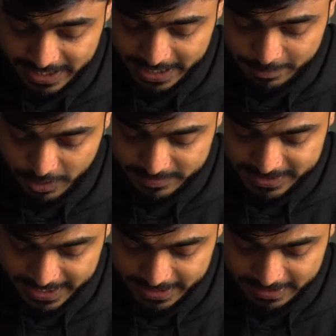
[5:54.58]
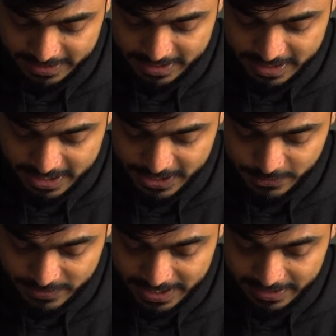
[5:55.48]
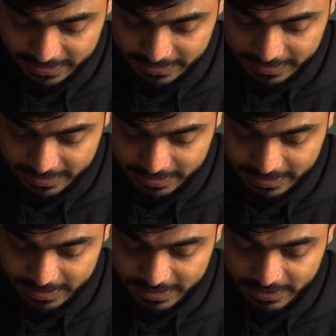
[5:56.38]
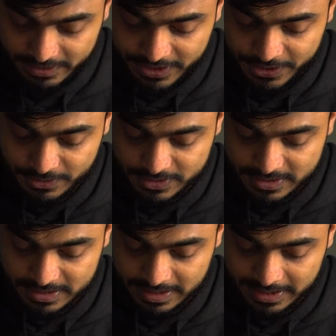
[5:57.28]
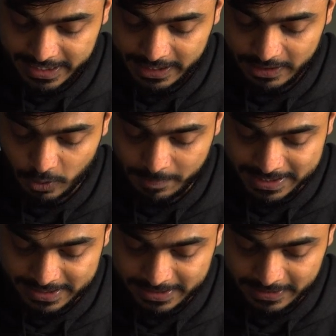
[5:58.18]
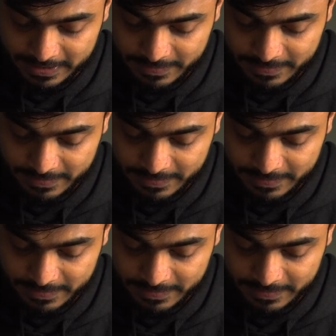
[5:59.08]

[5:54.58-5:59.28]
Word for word: right bottom side, you can reduce the opacity